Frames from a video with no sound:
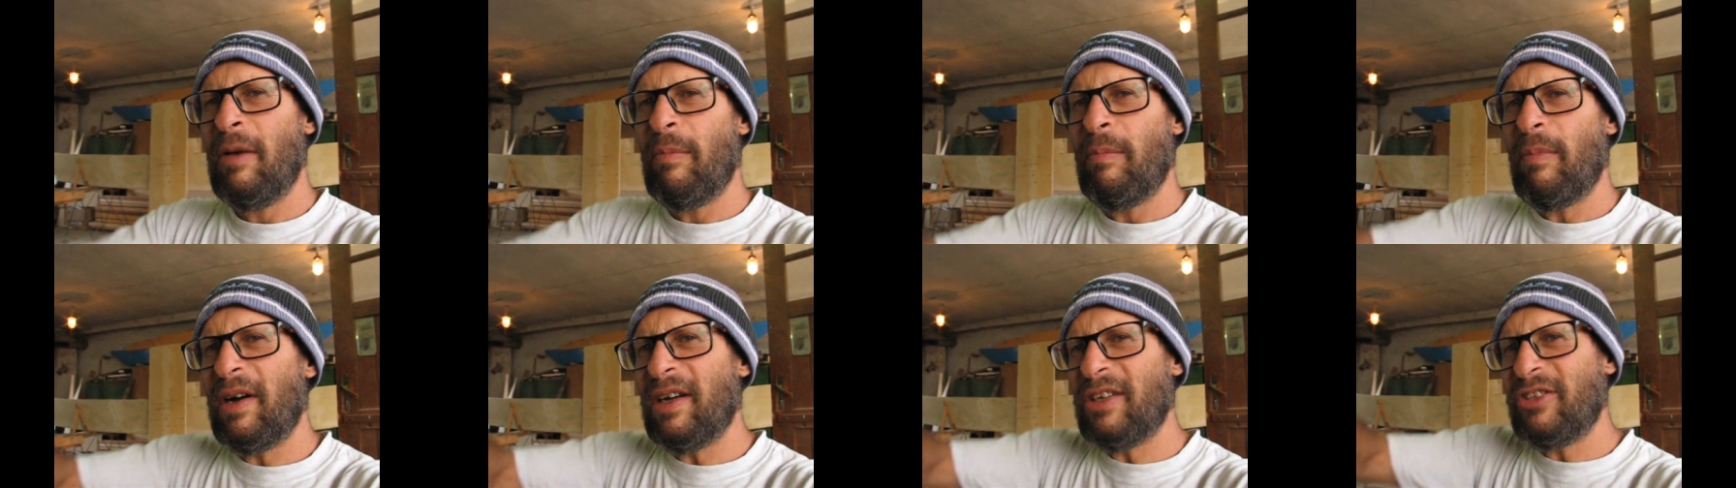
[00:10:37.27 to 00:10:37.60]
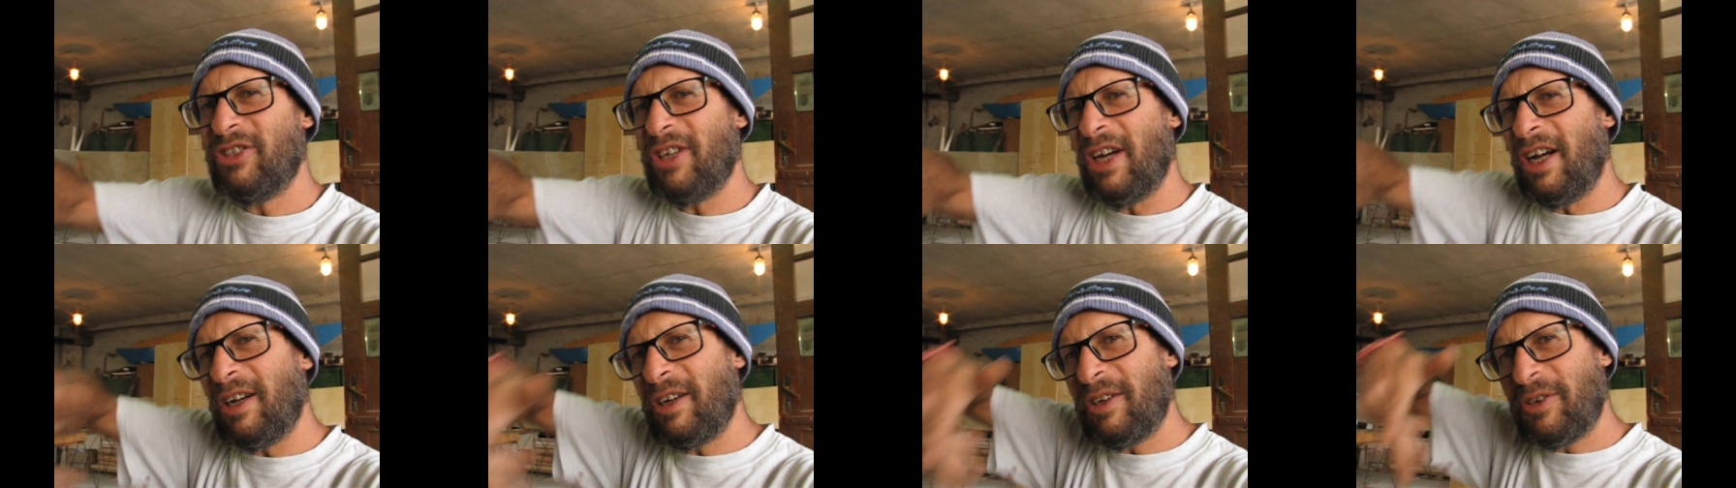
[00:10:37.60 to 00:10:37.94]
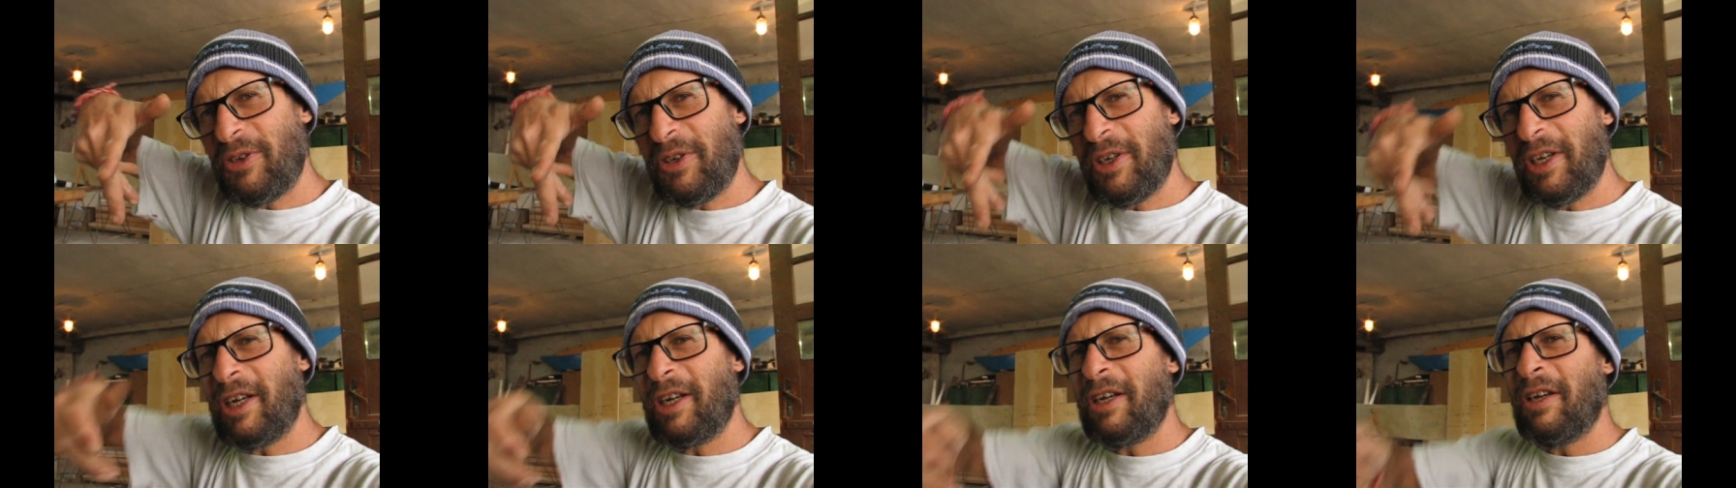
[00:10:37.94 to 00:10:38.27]
My junk
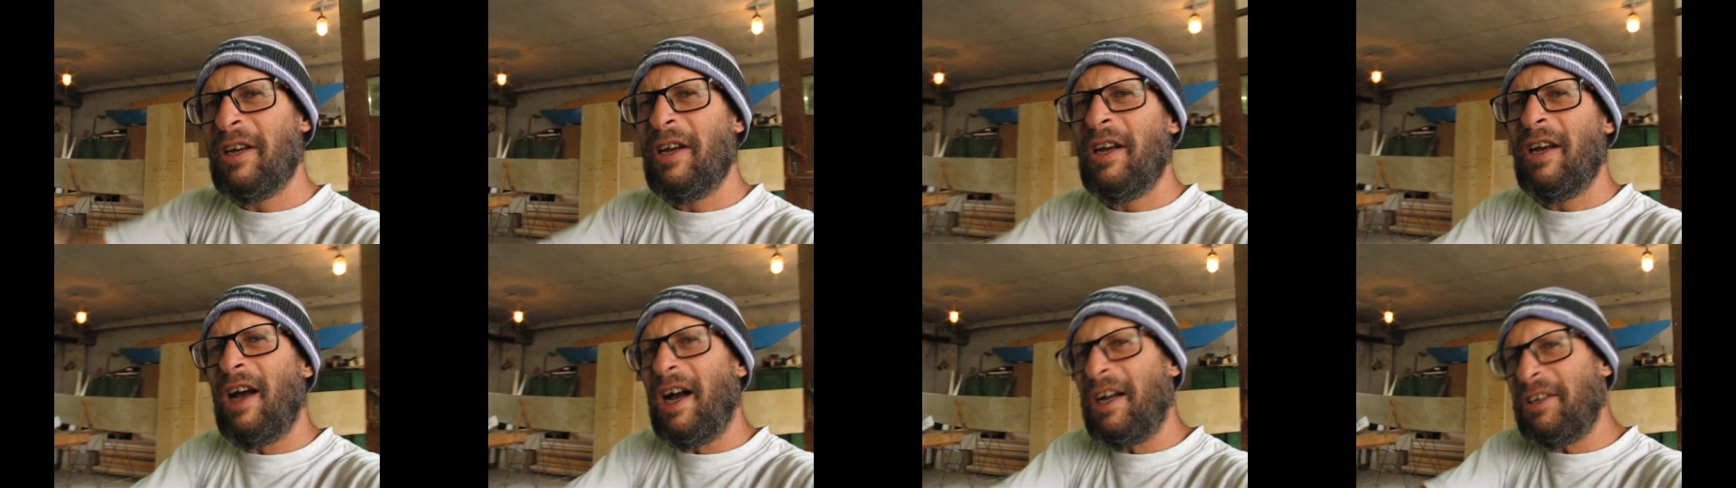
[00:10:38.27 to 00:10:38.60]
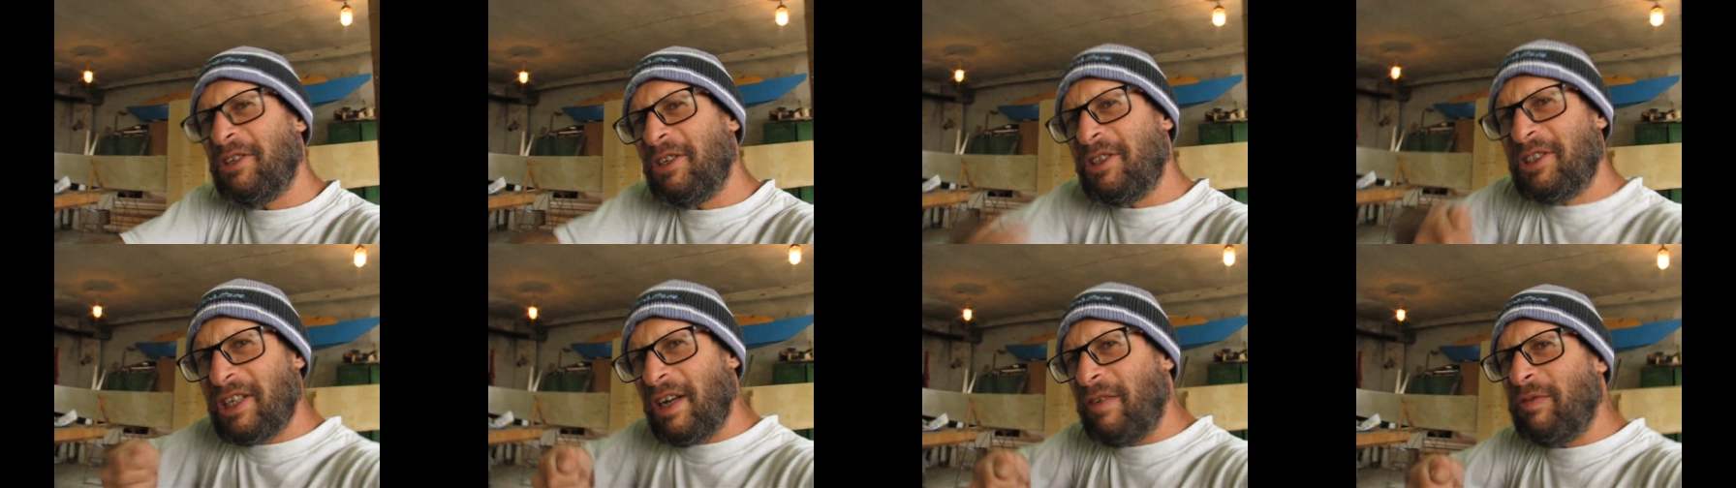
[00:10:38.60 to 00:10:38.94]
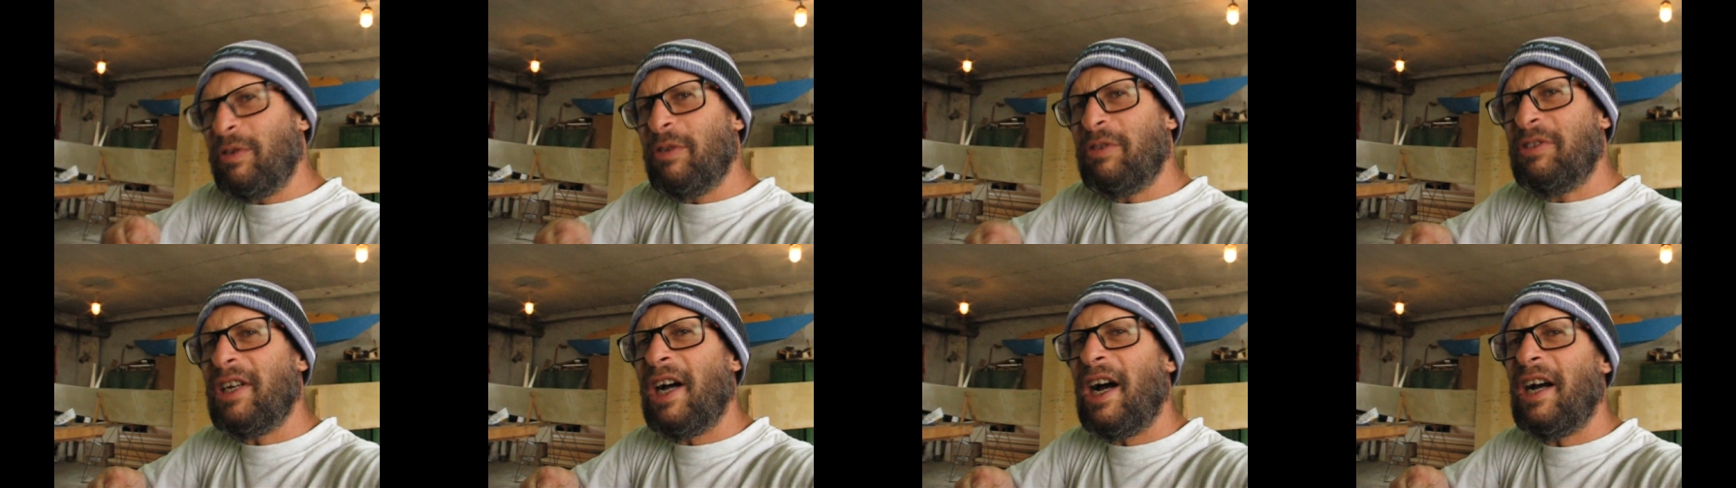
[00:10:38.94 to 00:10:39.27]
rig, I just have
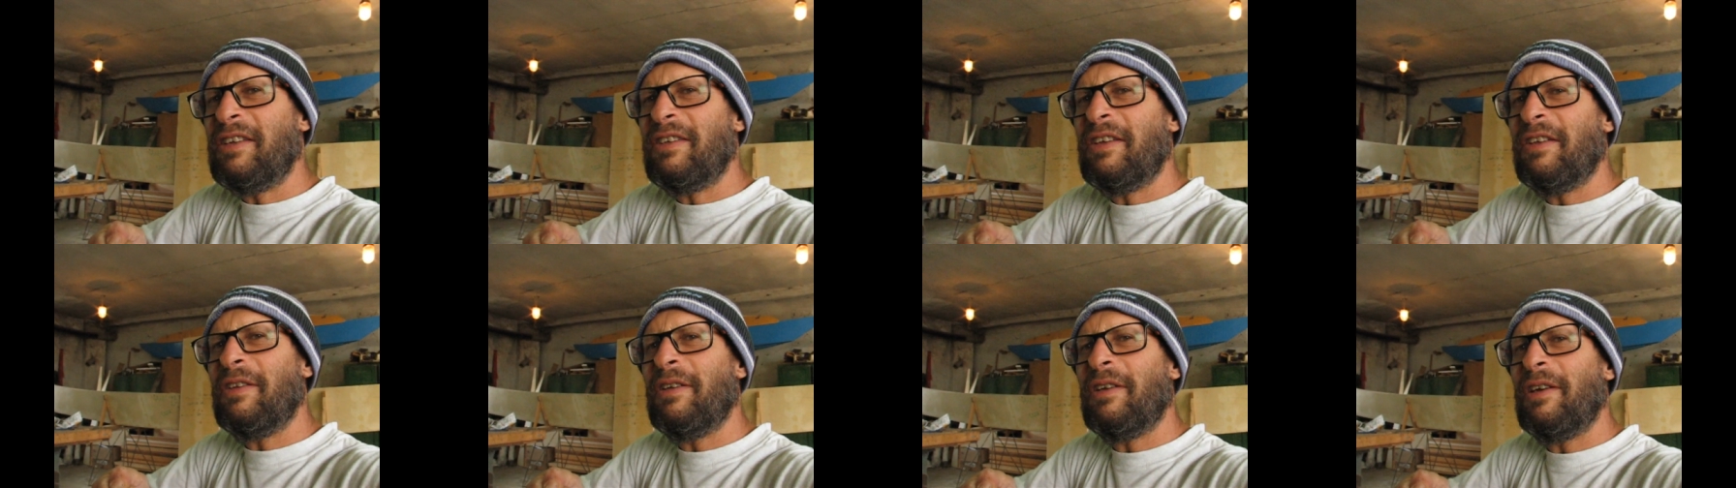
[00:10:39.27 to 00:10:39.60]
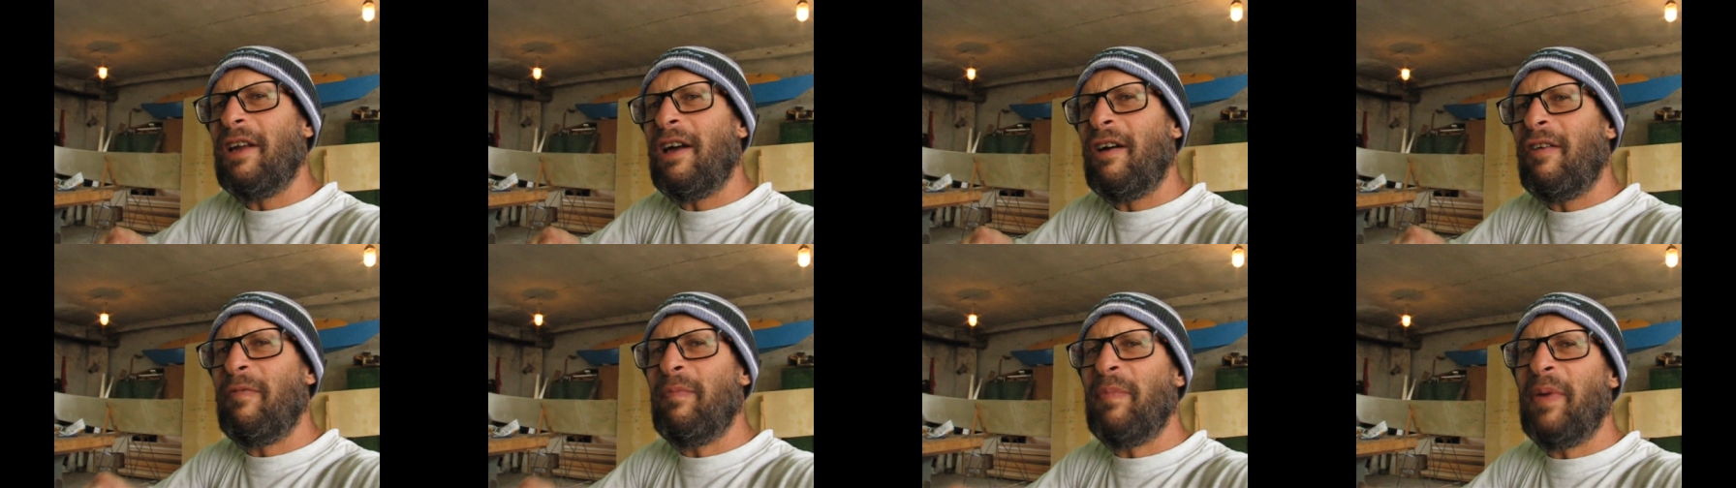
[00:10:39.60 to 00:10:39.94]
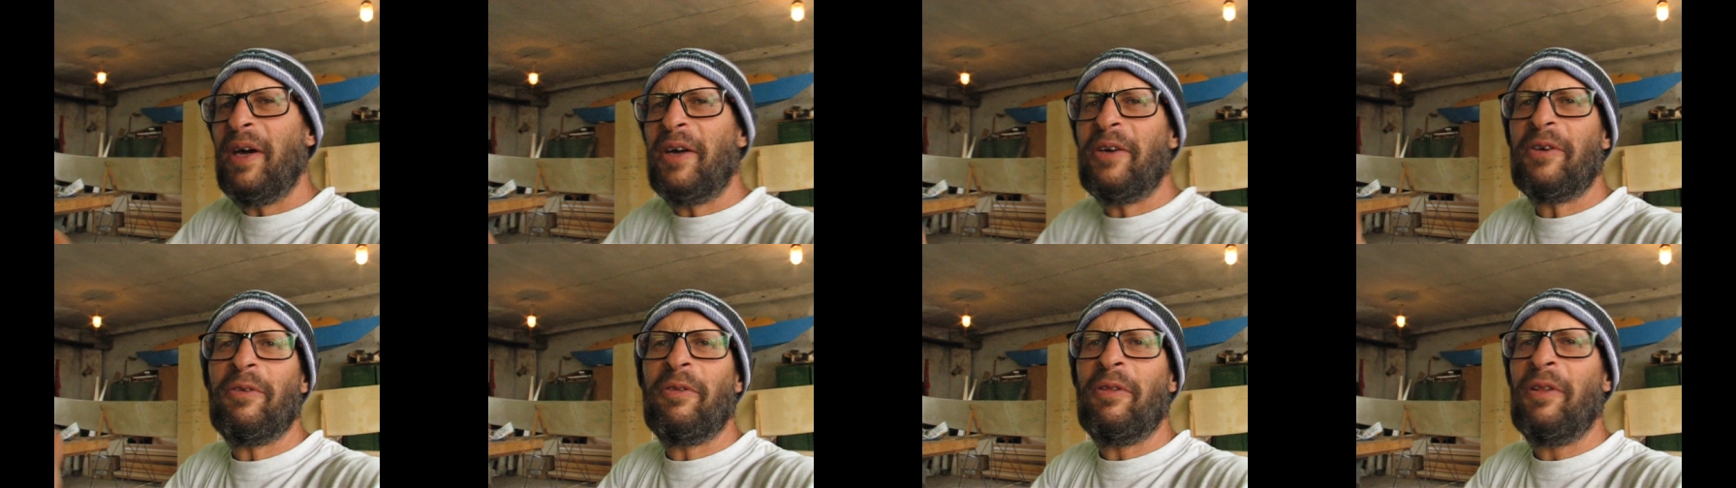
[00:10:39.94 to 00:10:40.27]
to tighten the left
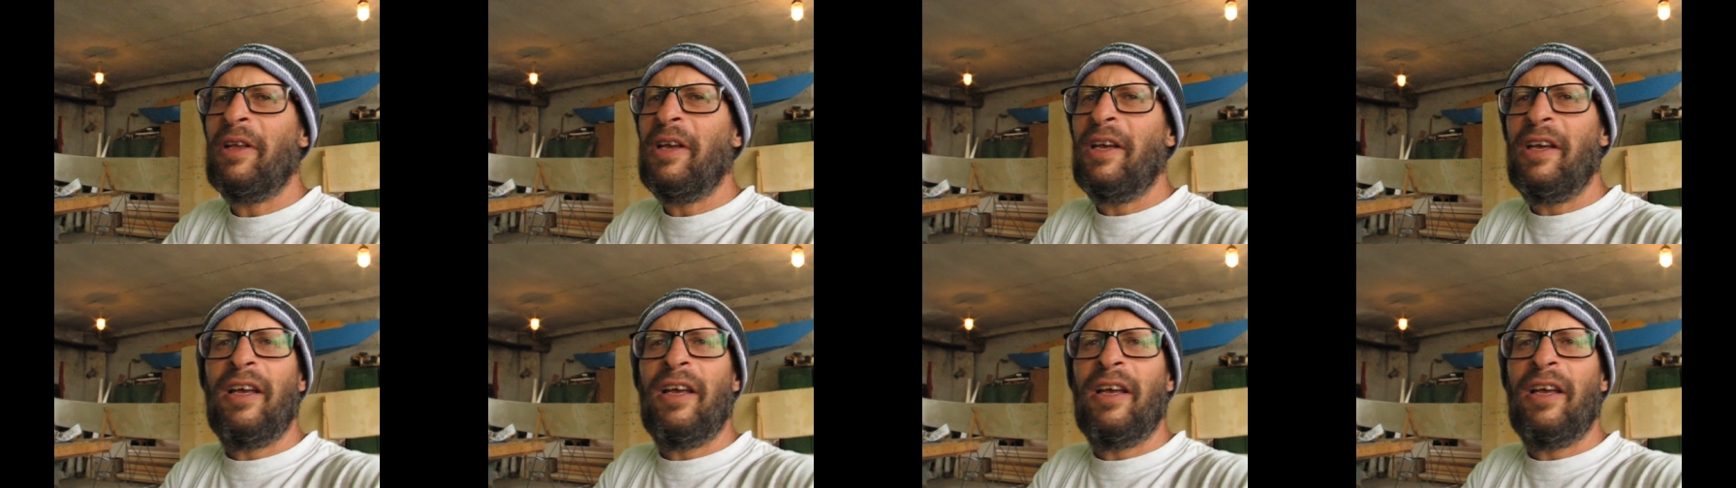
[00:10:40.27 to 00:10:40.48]
pedal